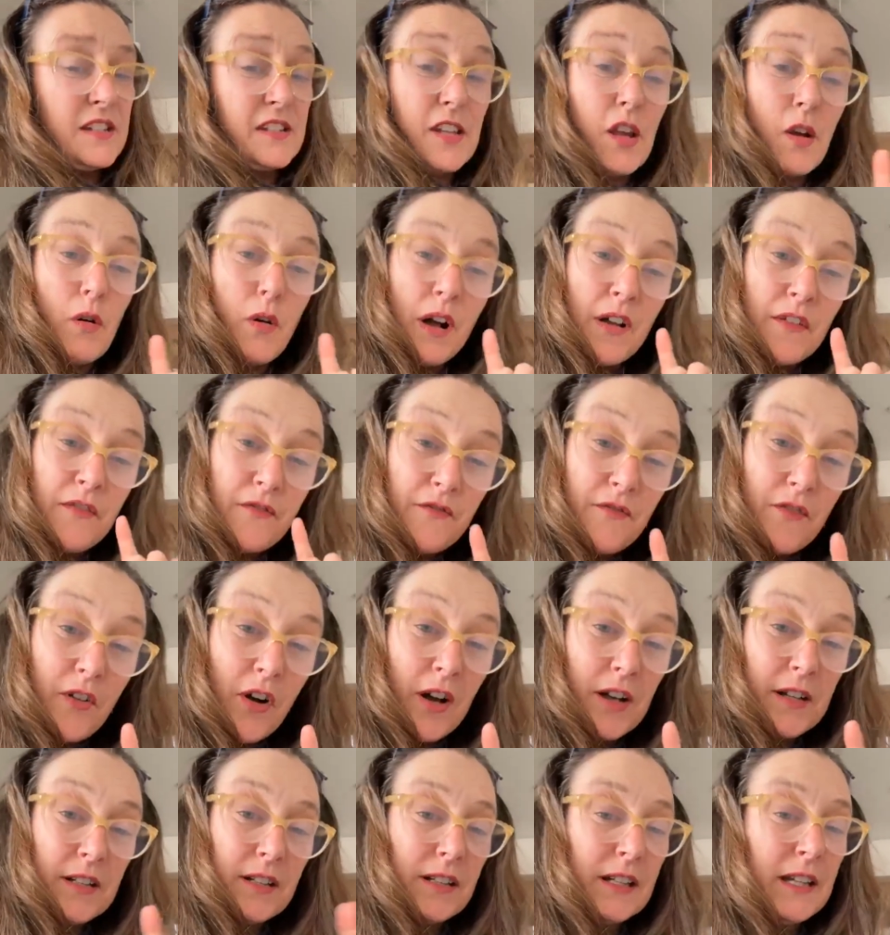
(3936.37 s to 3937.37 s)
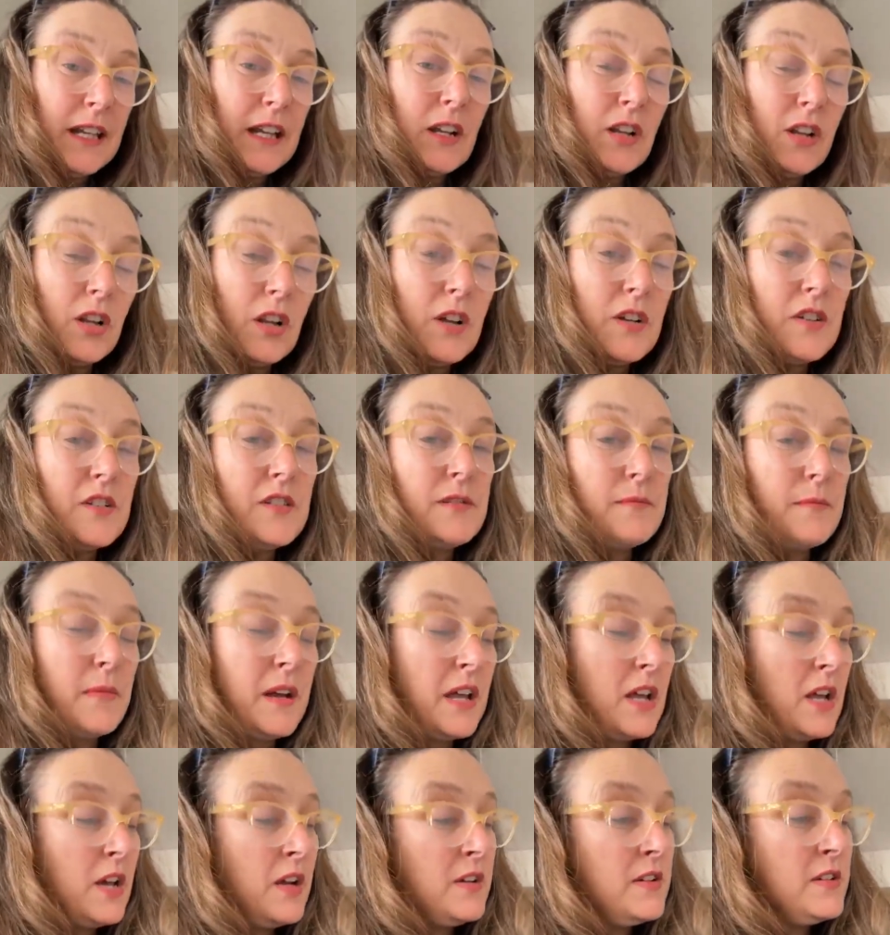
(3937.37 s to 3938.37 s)
So I finally closed
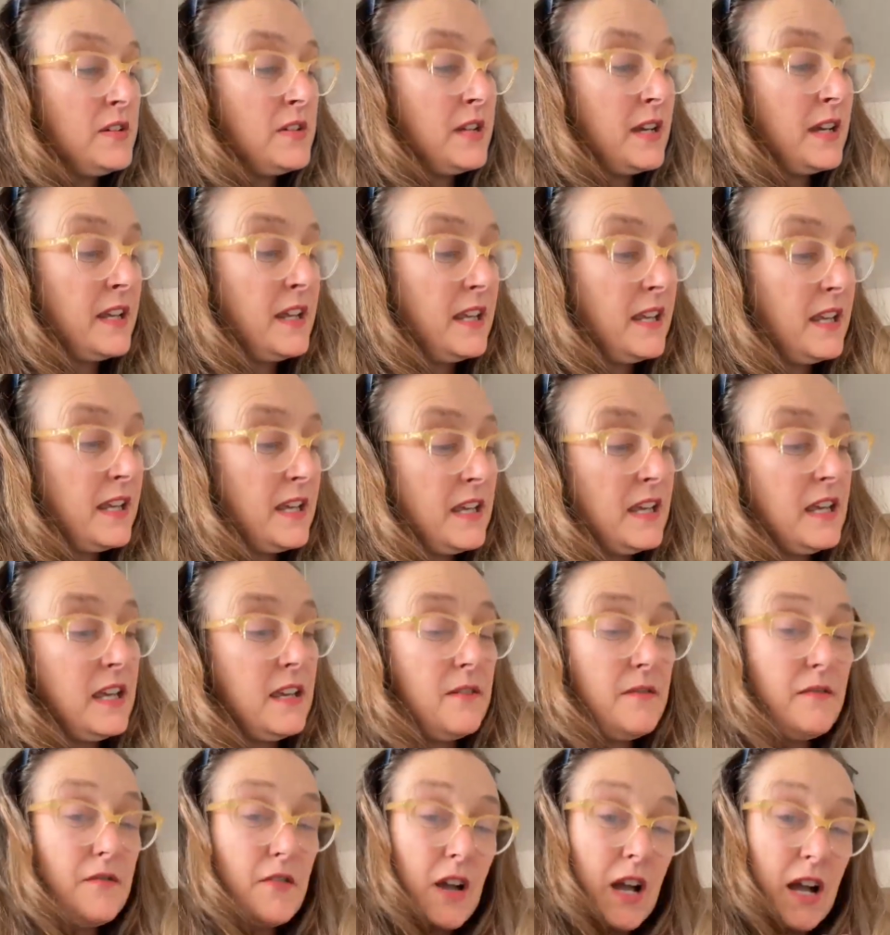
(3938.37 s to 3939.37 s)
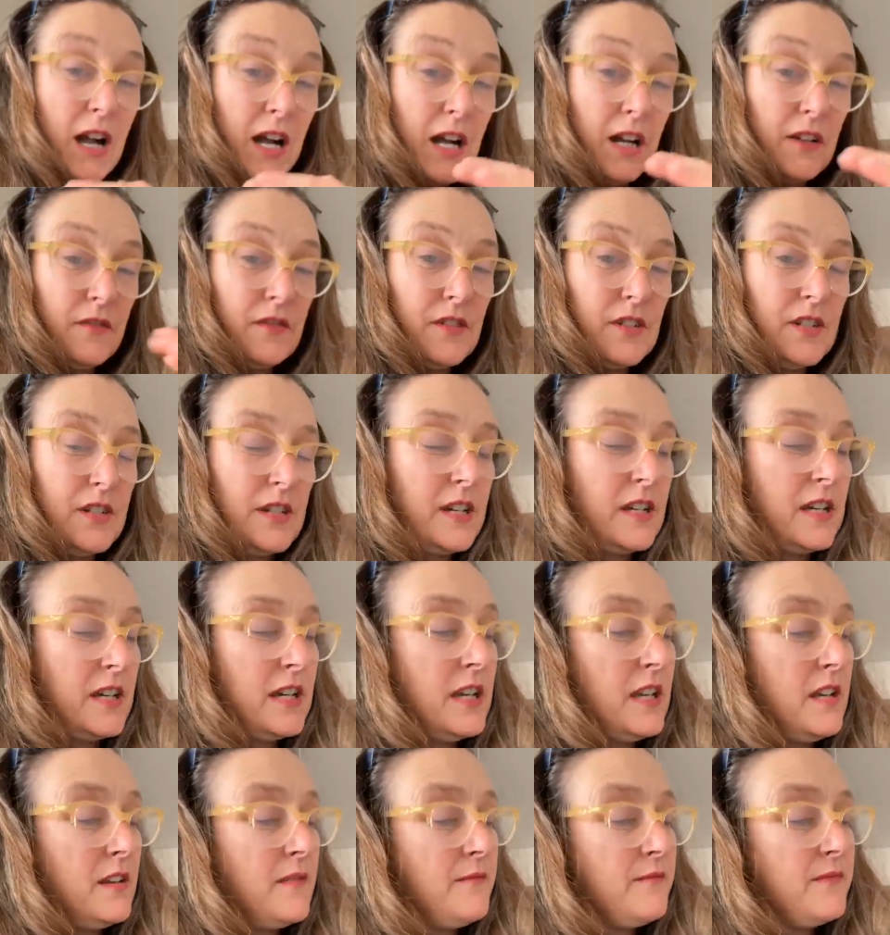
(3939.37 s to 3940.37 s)
my own daycare for half a
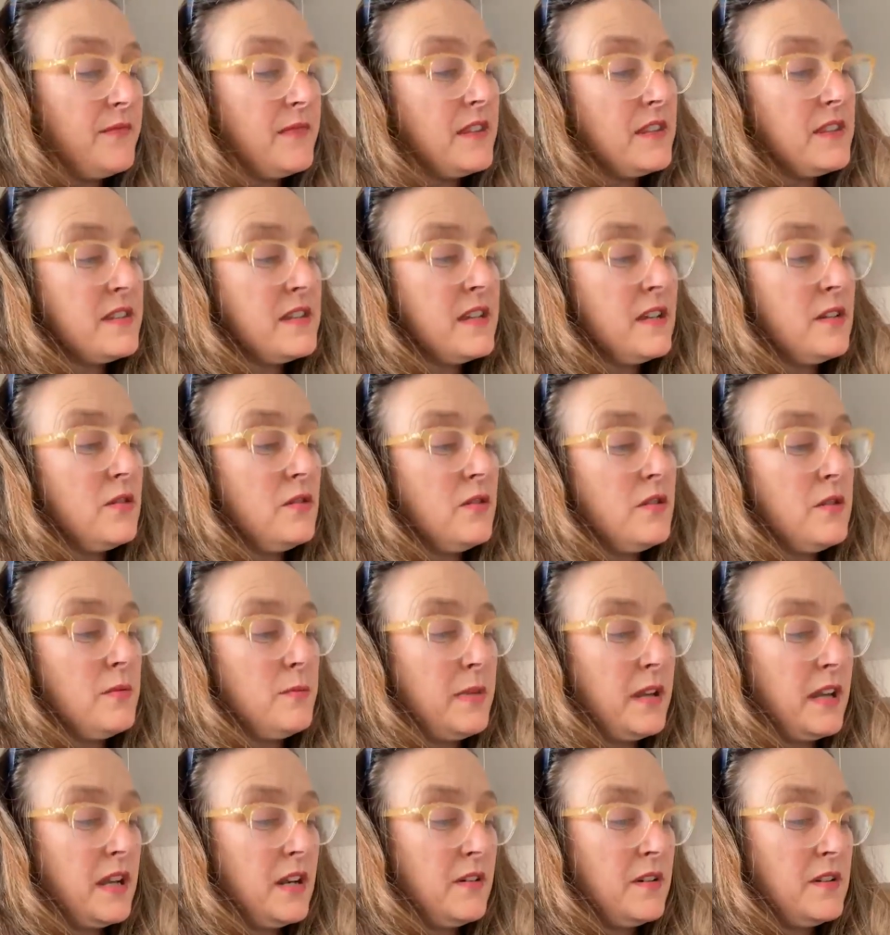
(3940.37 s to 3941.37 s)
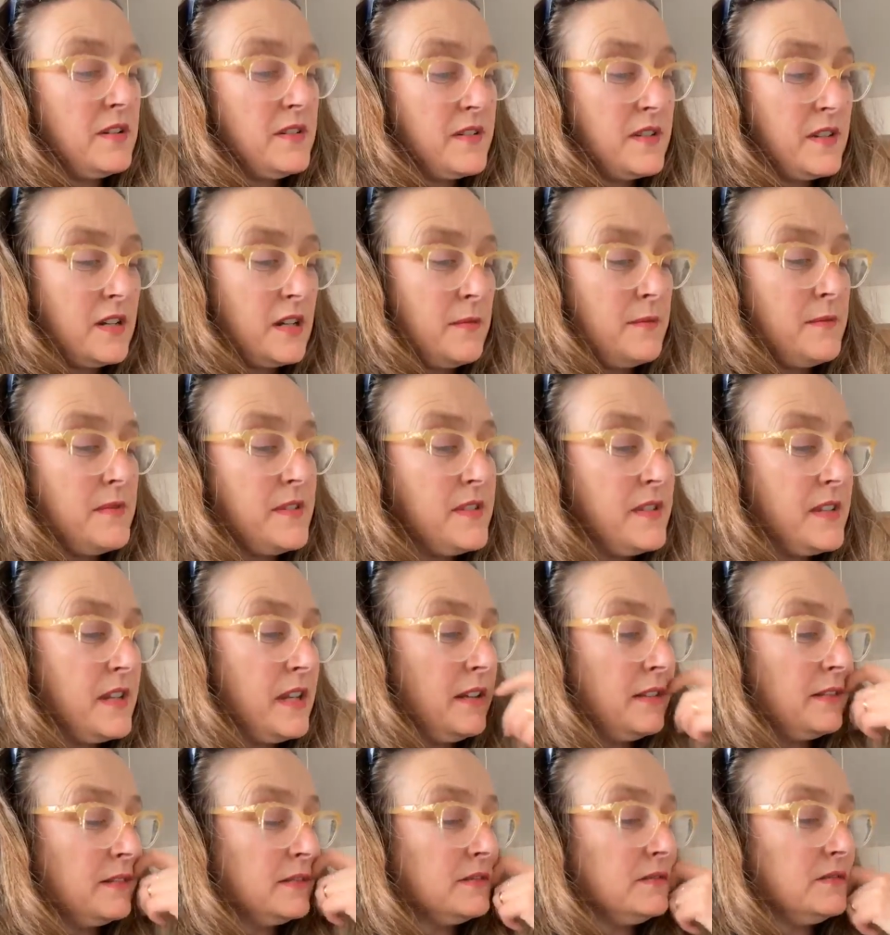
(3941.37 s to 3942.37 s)
day, tell all the parents that I'm
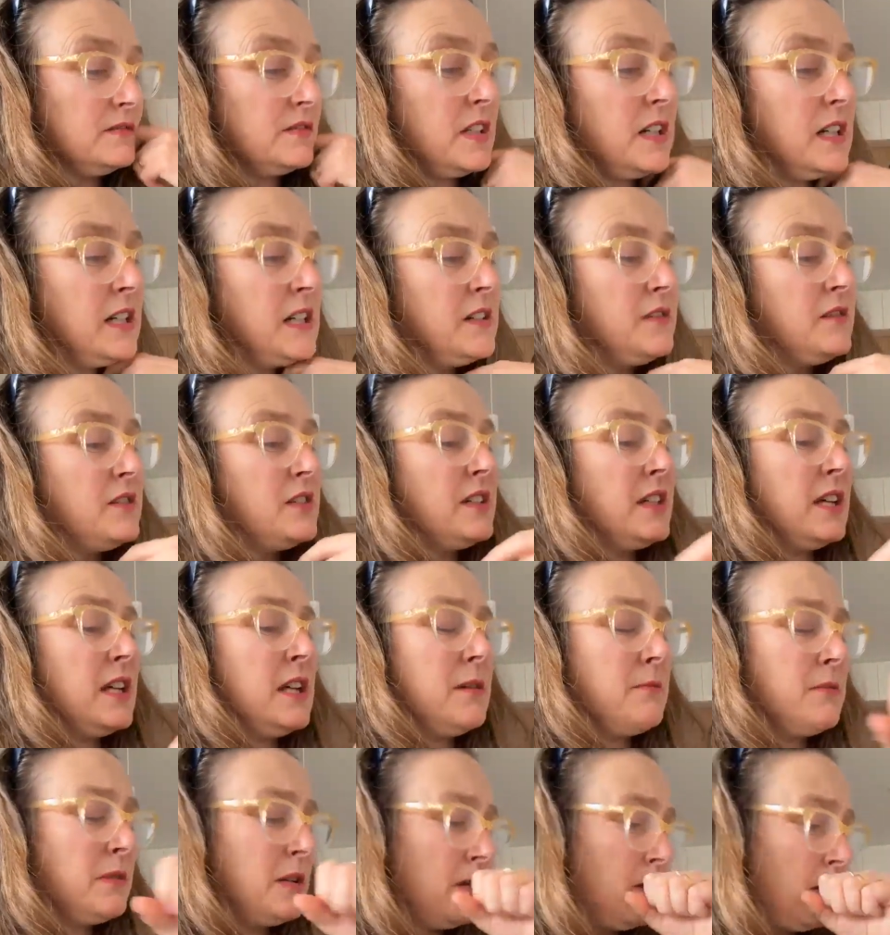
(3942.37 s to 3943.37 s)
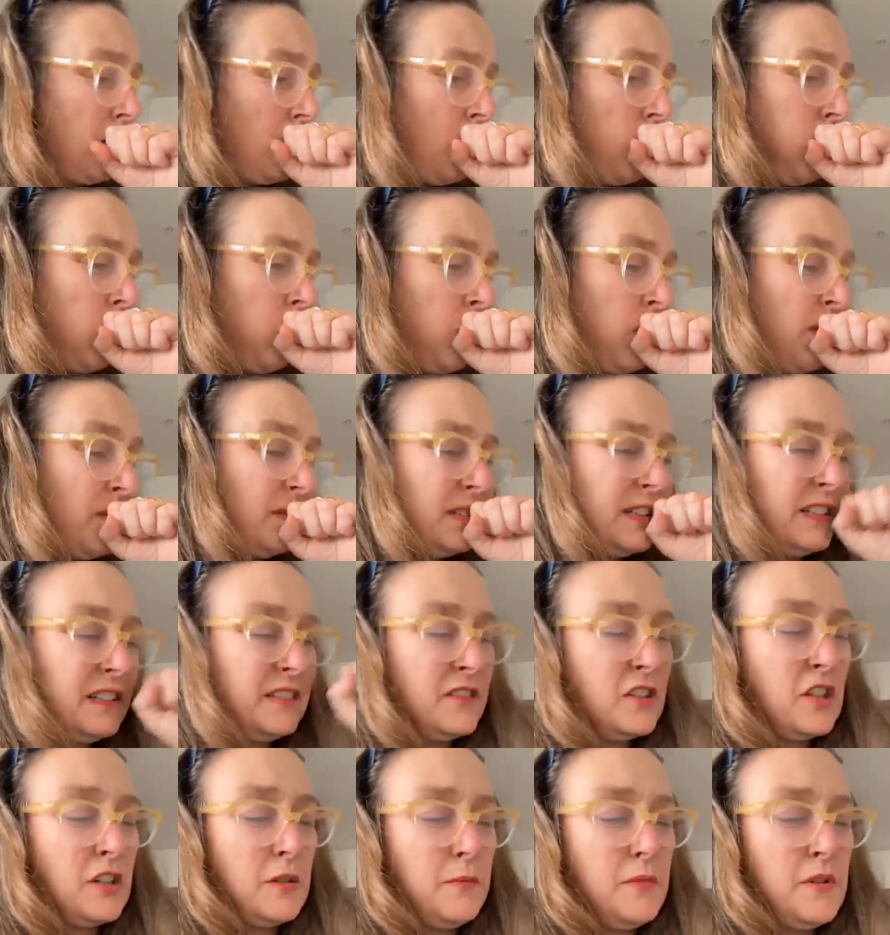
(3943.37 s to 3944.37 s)
sick for half a day, but
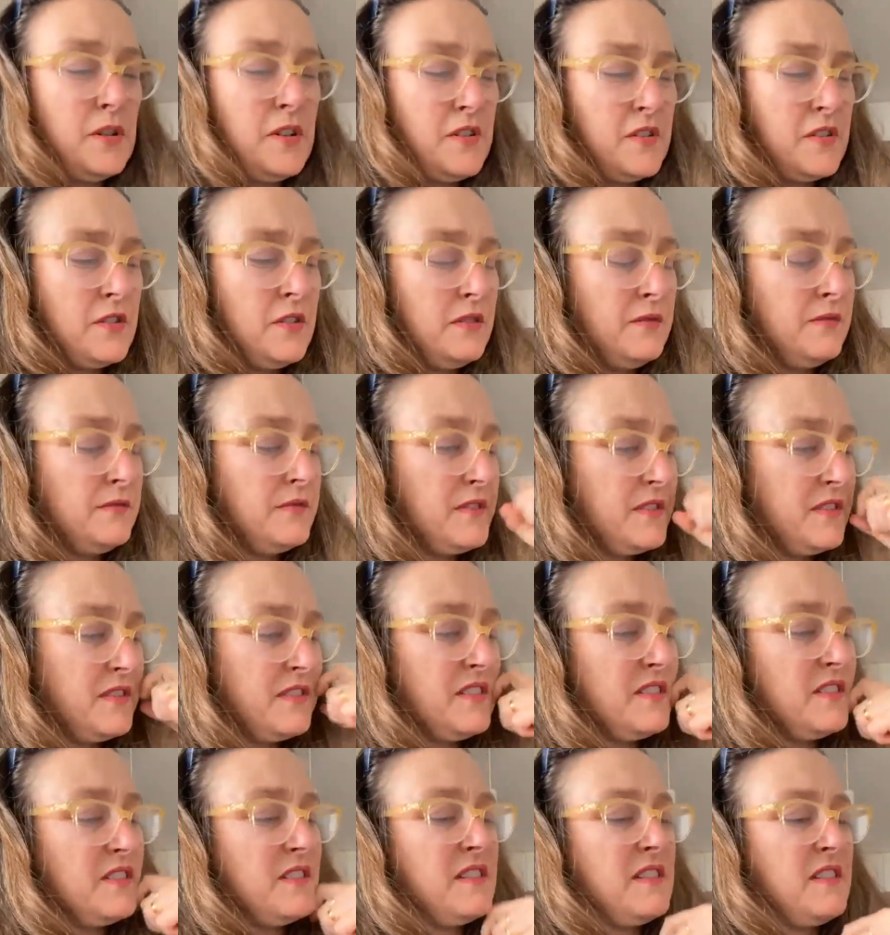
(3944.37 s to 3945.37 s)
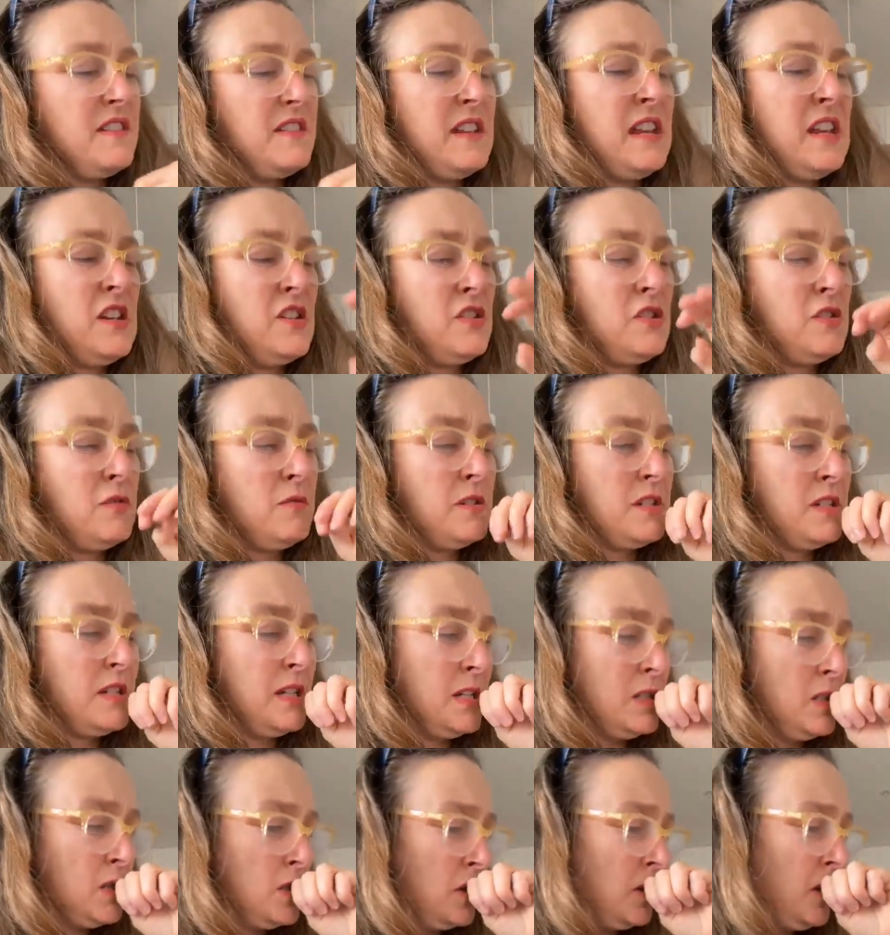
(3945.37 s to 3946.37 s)
got a personal issue to
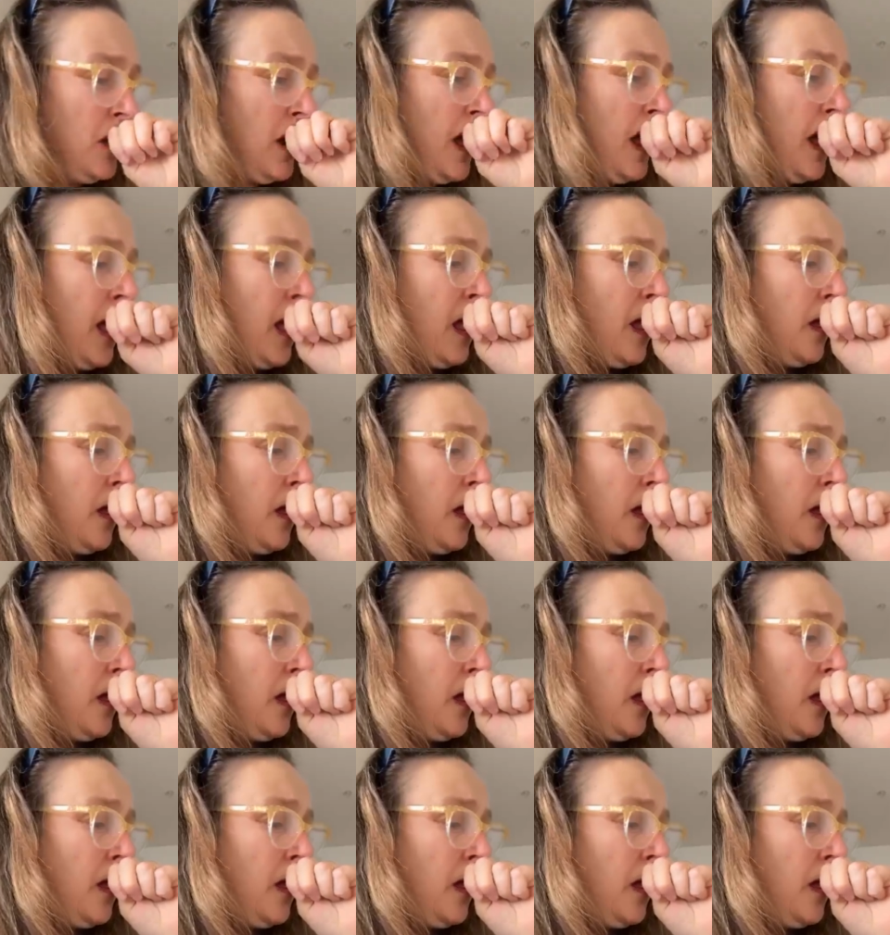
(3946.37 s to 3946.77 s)
attend to.